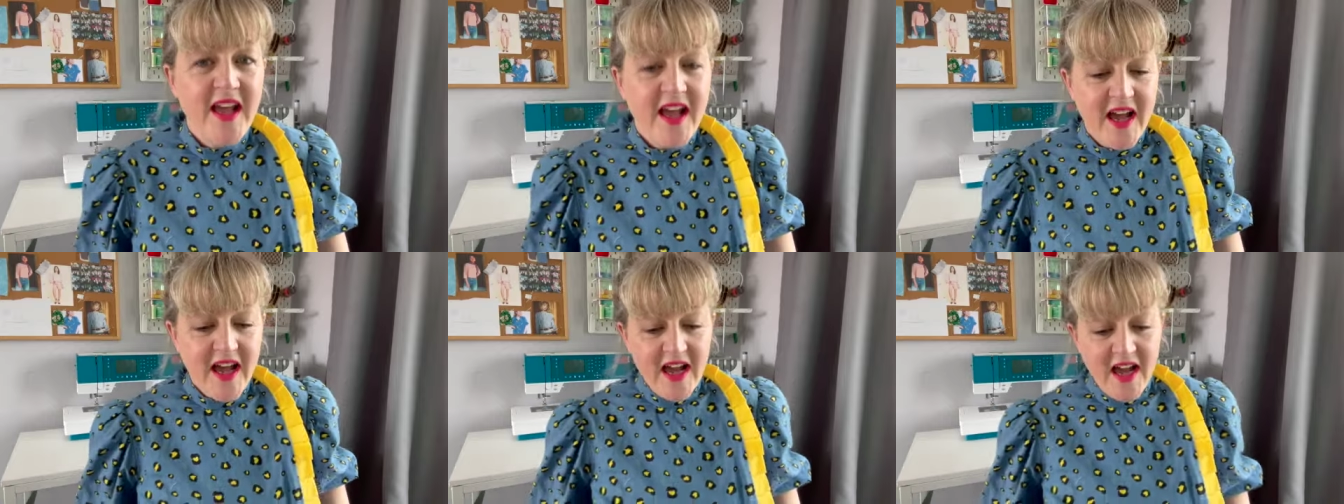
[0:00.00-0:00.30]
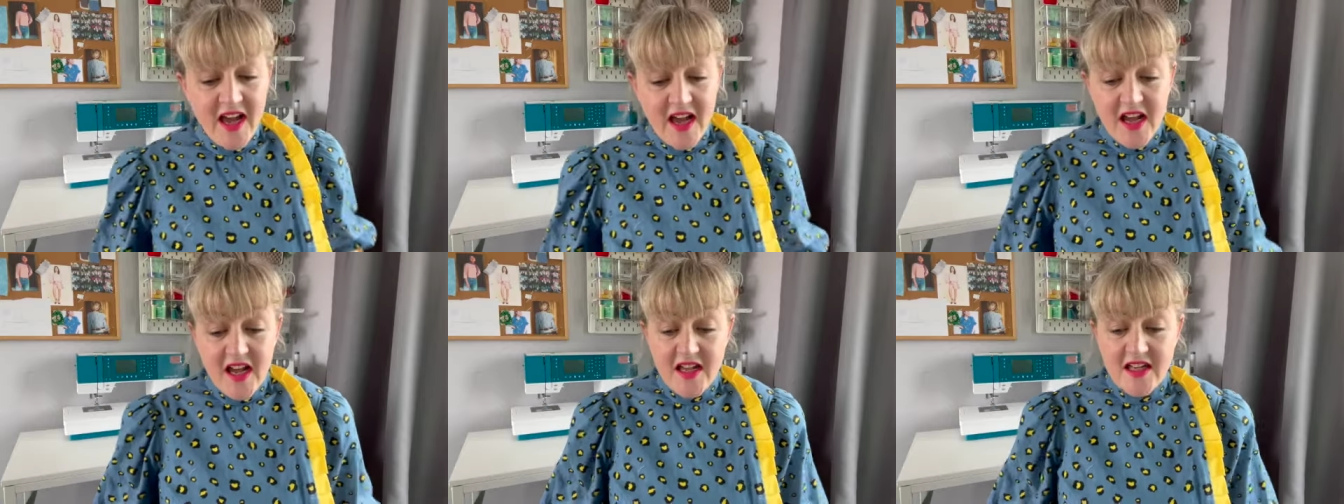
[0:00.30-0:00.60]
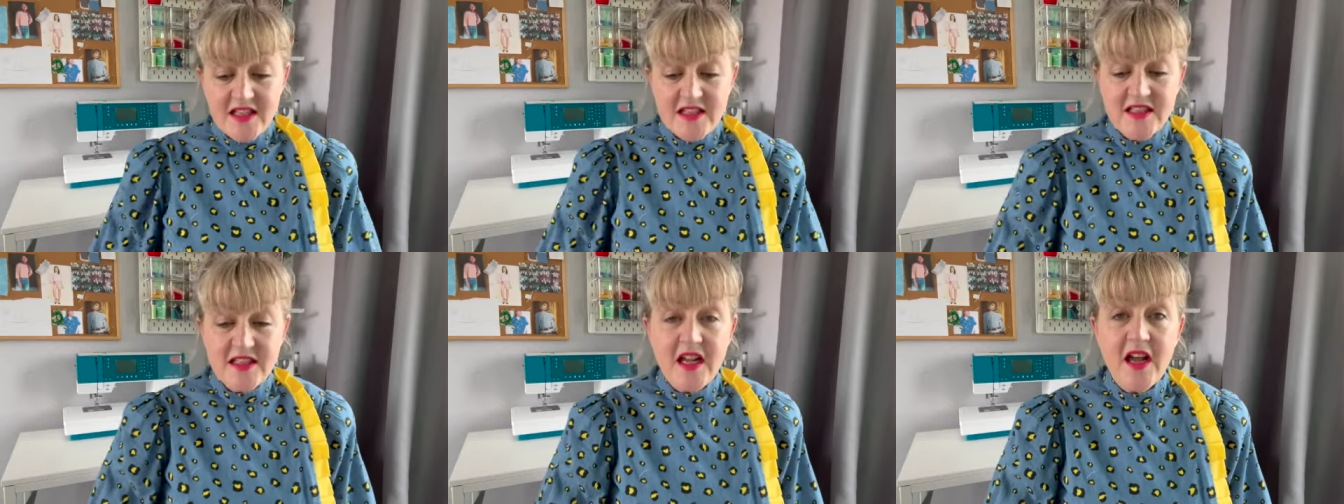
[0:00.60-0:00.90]
Uh,
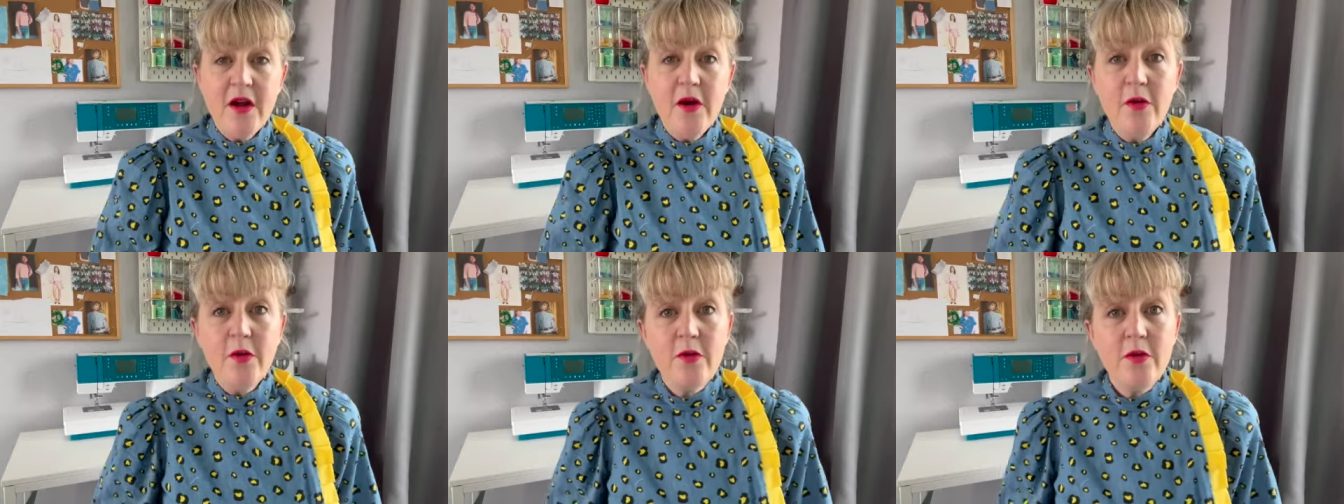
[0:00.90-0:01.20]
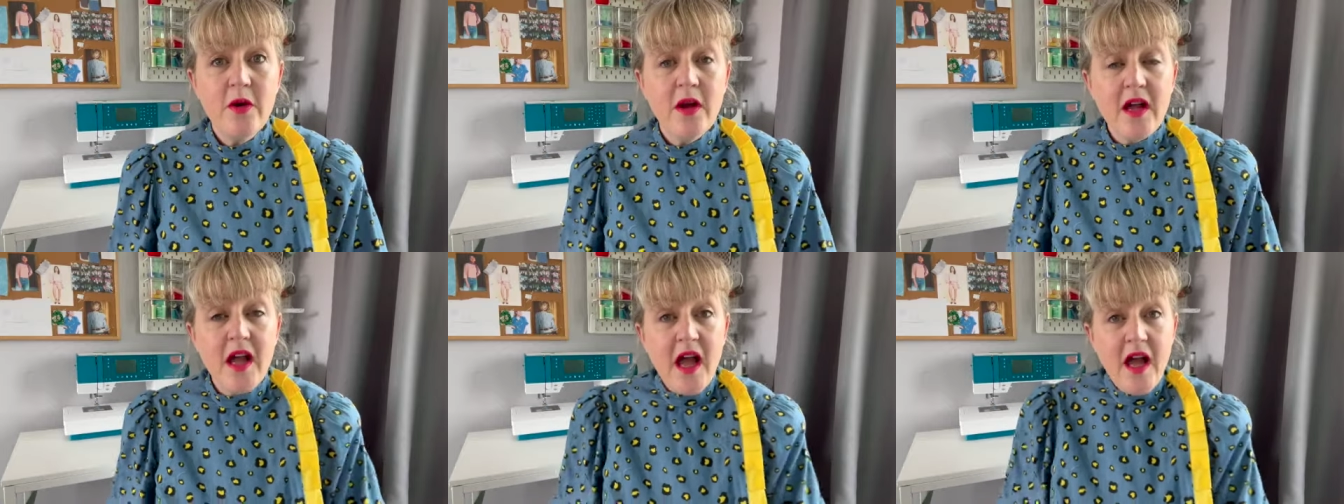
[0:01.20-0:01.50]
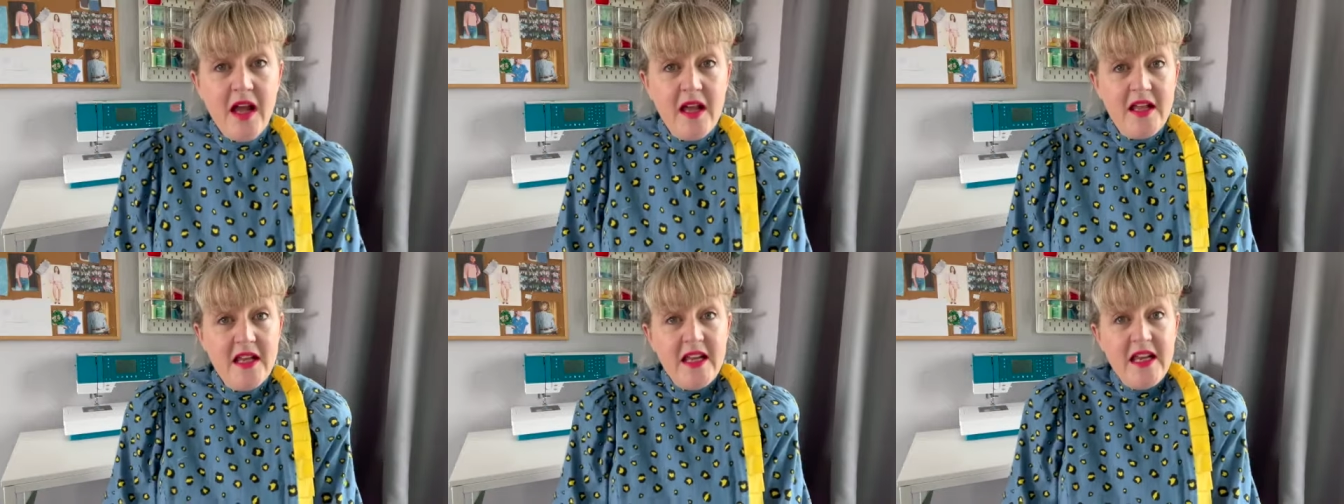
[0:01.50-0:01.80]
so
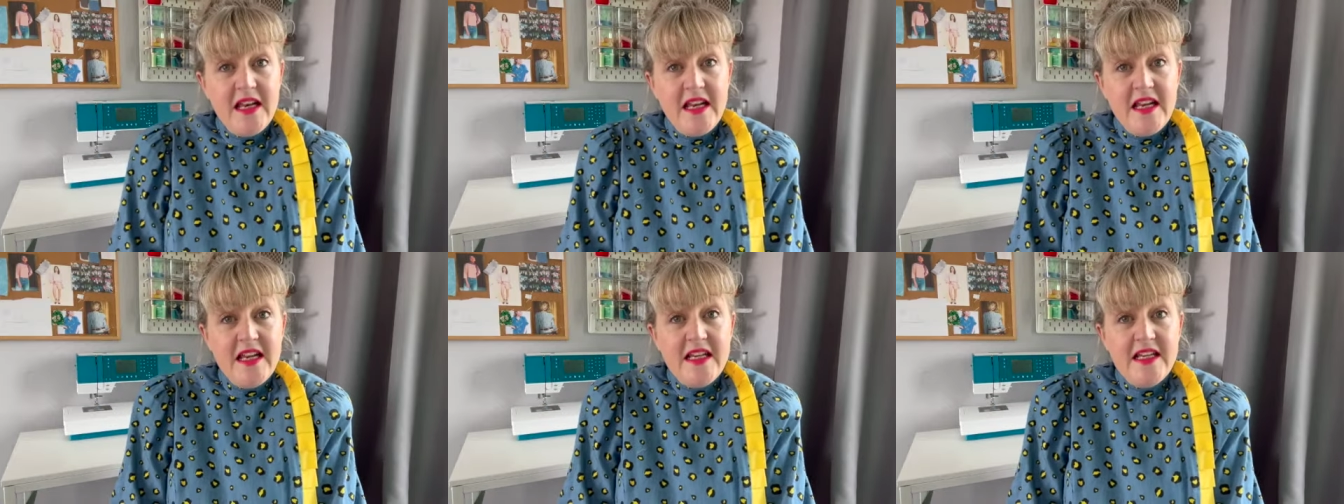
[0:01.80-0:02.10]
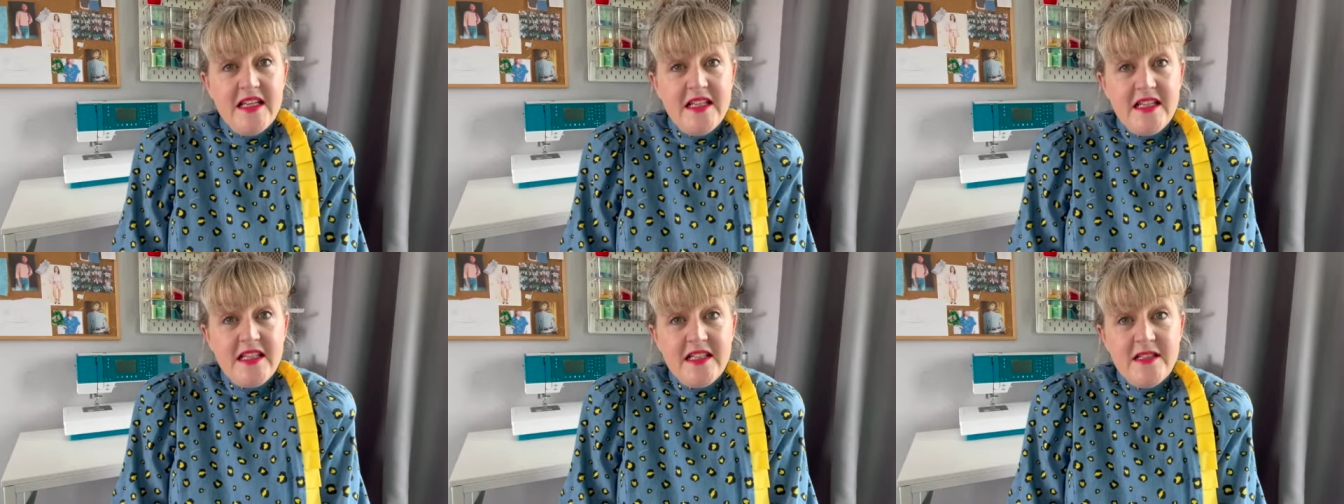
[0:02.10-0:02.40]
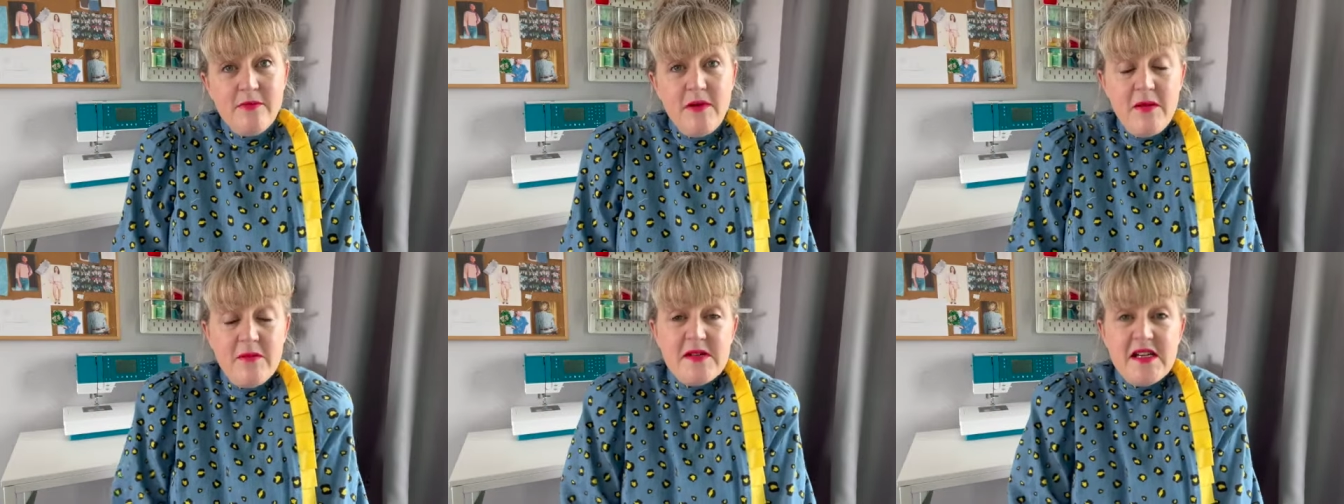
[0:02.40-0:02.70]
uh, it is
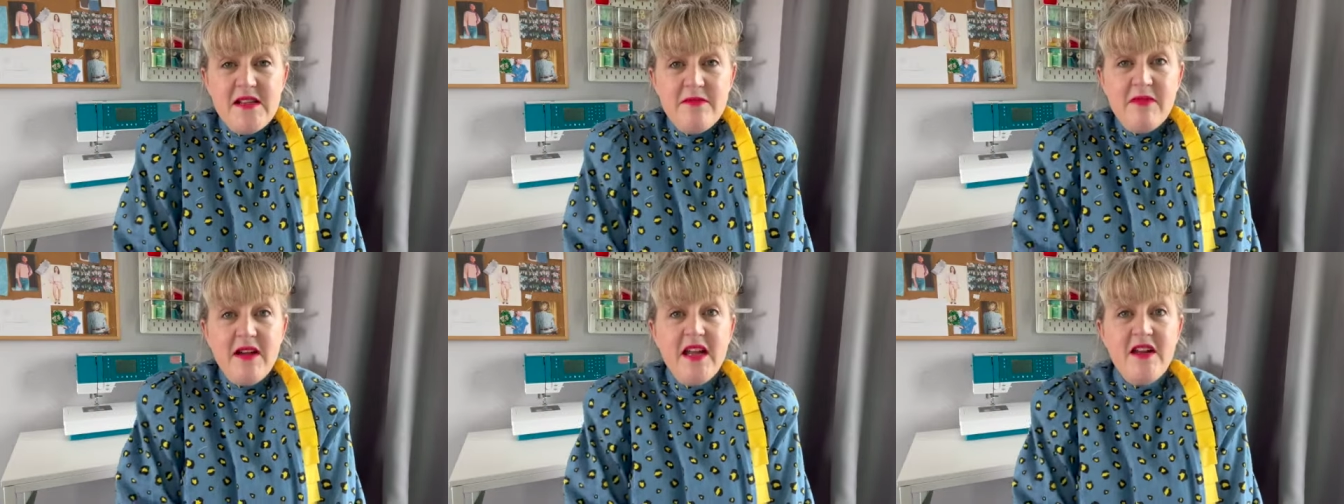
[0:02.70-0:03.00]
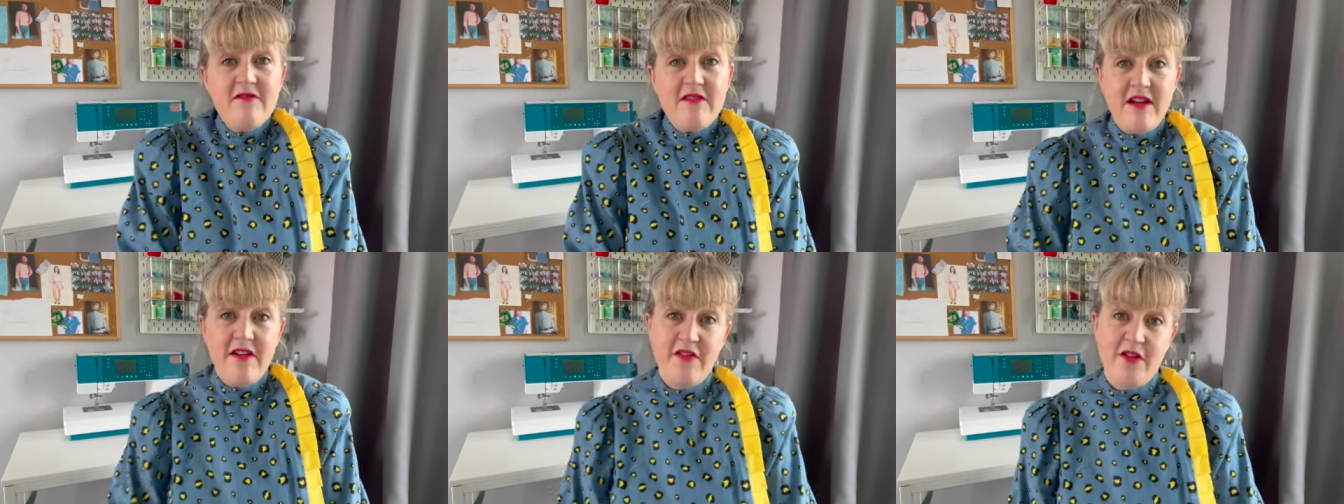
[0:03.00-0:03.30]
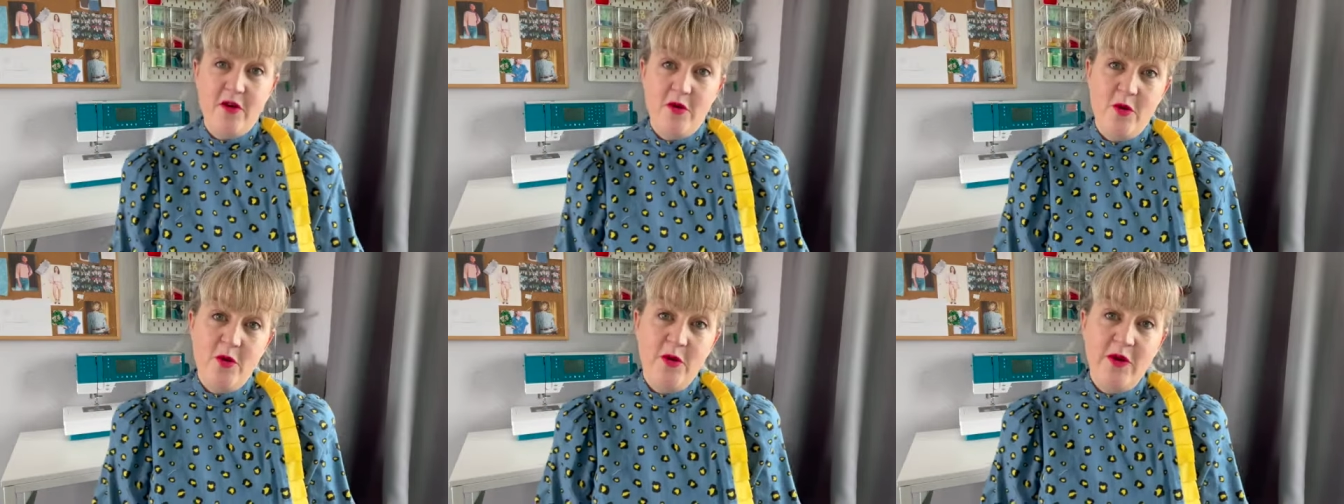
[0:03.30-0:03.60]
Me Made May around the
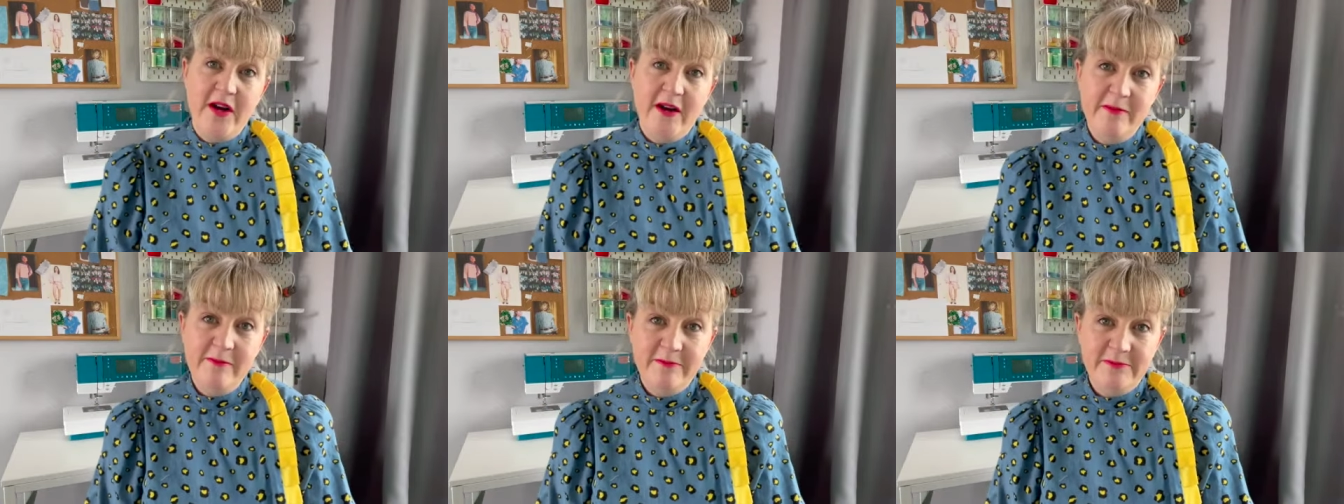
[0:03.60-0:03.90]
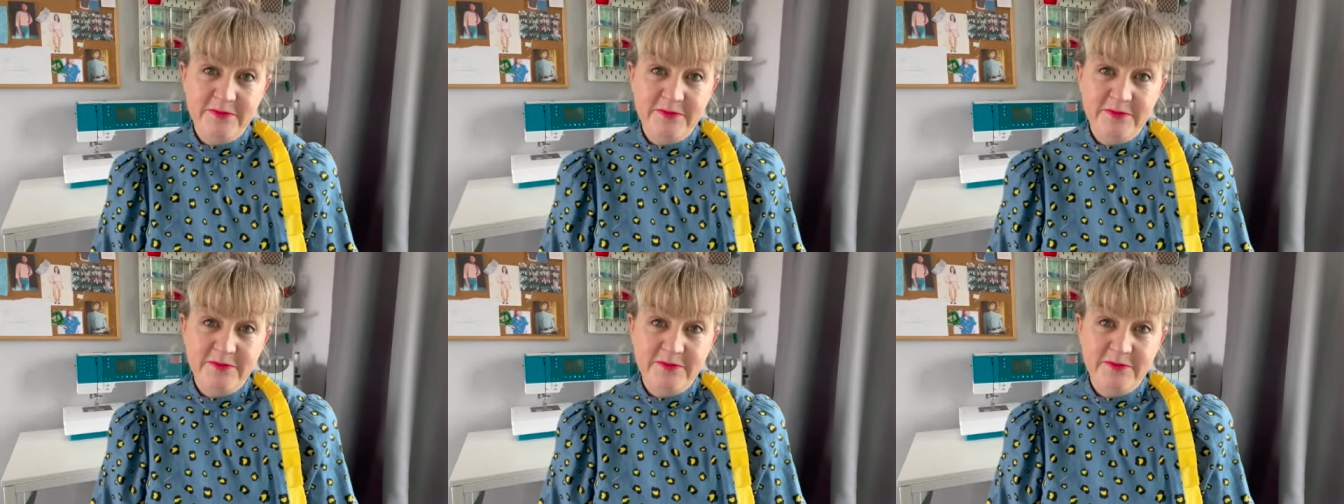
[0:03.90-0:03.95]
corner